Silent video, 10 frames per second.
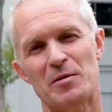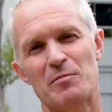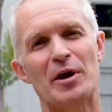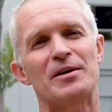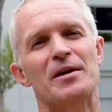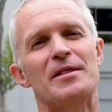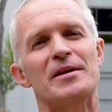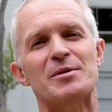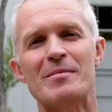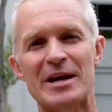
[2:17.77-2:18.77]
but
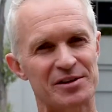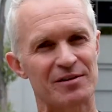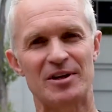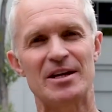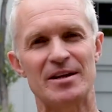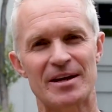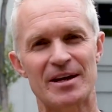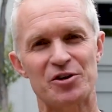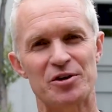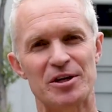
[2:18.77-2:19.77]
there's a massive need in the country.